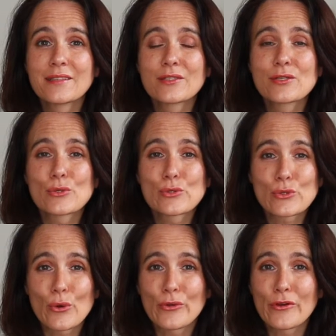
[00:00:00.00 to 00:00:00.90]
to
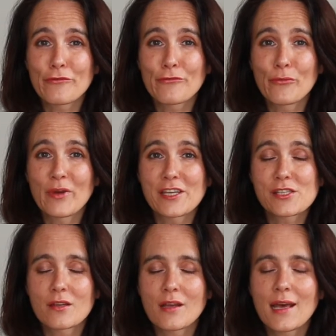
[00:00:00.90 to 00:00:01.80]
store your
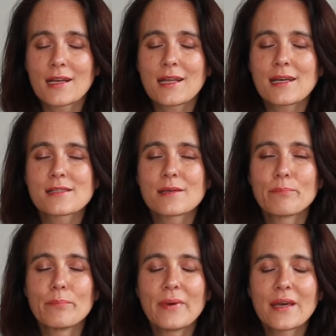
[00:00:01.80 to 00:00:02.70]
information, and it has a
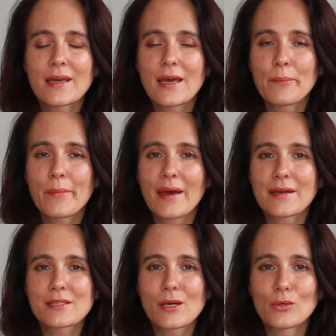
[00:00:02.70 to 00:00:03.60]
big
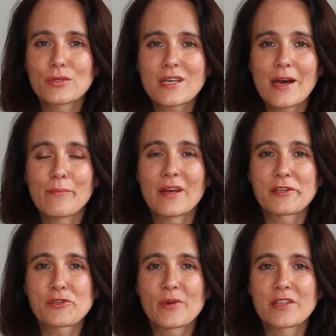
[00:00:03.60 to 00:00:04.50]
impact on time
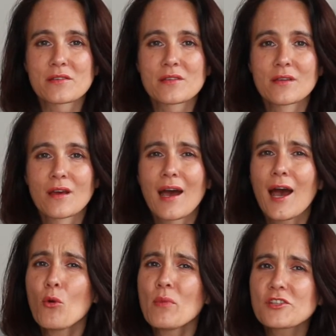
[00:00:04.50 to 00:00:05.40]
management.
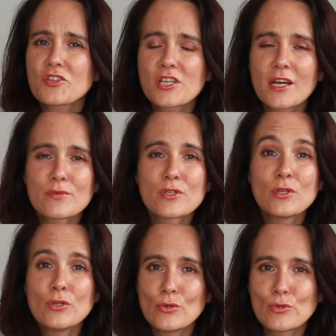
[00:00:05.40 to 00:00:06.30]
How much time do
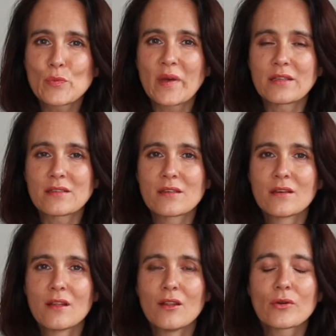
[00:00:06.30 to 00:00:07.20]
you spend
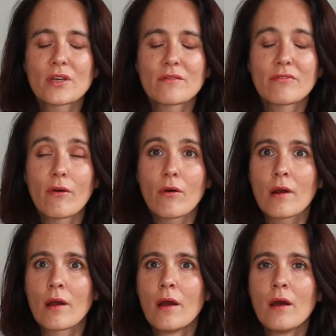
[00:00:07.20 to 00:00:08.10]
looking
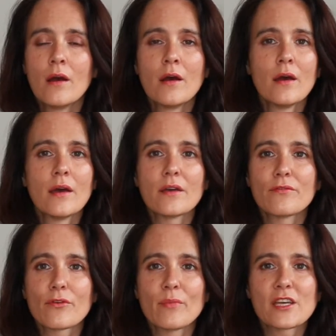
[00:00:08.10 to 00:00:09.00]
for
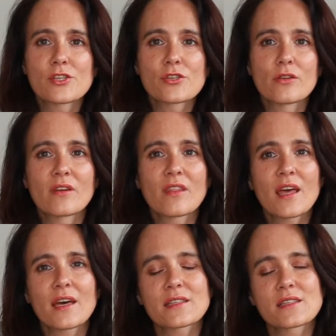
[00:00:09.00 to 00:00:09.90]
information,
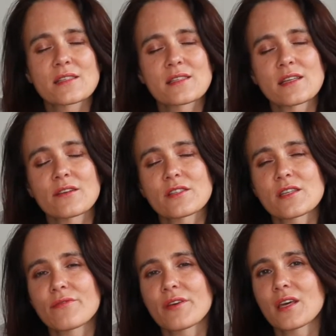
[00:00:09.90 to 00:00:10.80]
that
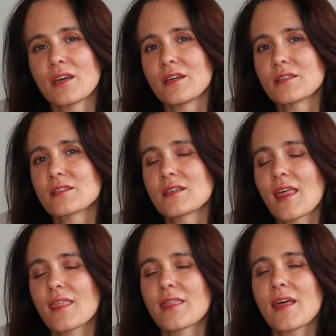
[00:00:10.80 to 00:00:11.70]
certificate,
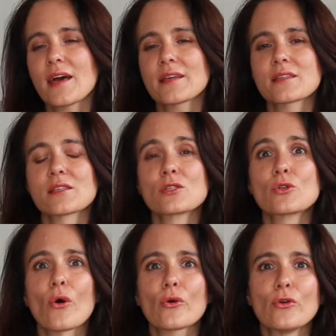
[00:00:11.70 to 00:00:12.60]
that
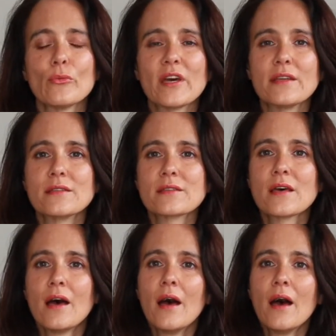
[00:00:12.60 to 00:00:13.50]
document,
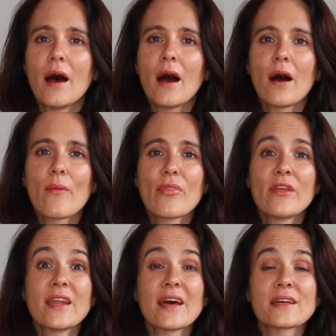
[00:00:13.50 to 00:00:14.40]
the
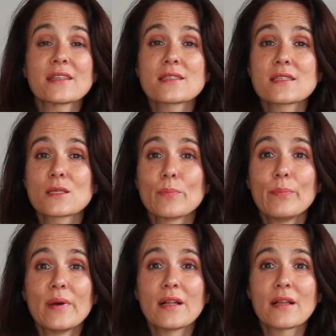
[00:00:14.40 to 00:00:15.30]
next
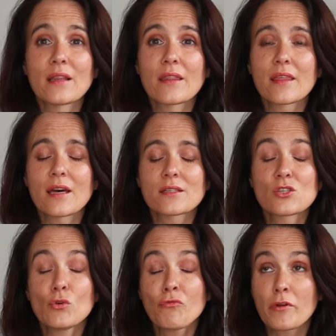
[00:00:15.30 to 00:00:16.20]
bill that
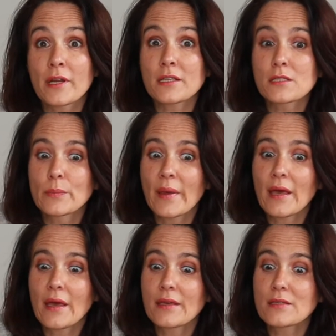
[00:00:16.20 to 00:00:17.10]
you forget to
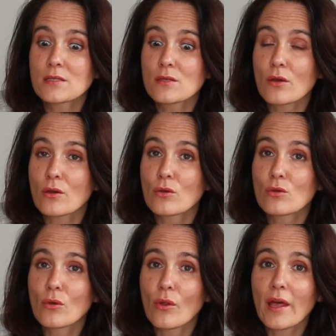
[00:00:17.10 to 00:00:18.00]
pay, so
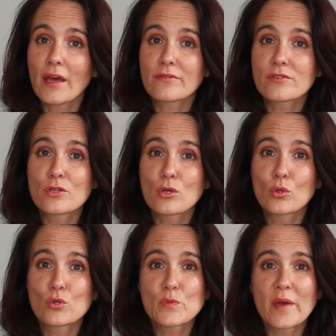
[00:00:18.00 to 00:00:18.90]
you'll have
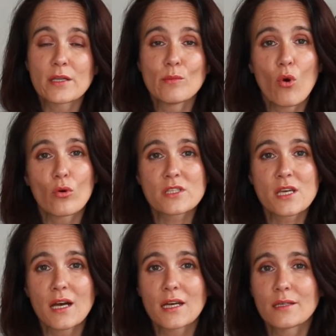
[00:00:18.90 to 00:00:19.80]
to spend more
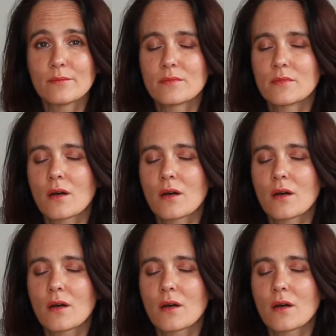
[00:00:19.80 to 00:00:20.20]
time?